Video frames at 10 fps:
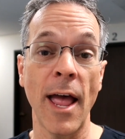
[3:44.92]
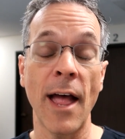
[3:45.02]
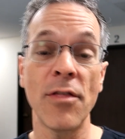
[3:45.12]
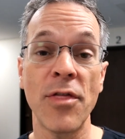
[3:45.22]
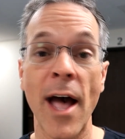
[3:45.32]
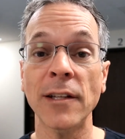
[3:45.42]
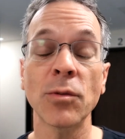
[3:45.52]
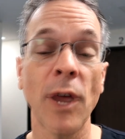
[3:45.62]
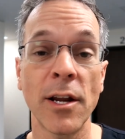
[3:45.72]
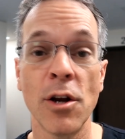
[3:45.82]
And that's
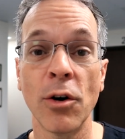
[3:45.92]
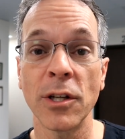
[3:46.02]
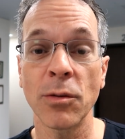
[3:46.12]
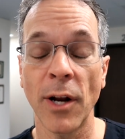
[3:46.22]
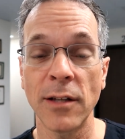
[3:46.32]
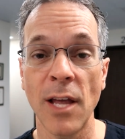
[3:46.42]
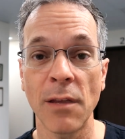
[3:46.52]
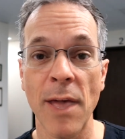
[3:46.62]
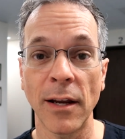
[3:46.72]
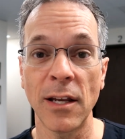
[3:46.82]
what I notice when I
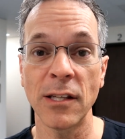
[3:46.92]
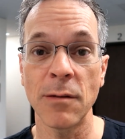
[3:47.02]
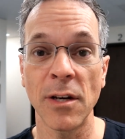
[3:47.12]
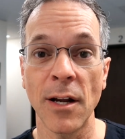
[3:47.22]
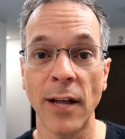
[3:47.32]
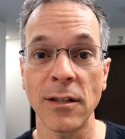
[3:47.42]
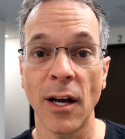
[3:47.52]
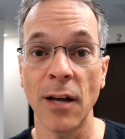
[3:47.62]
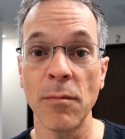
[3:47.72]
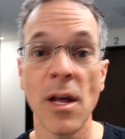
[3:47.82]
take magnesium at
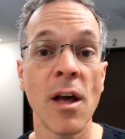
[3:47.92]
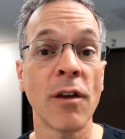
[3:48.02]
nighttime.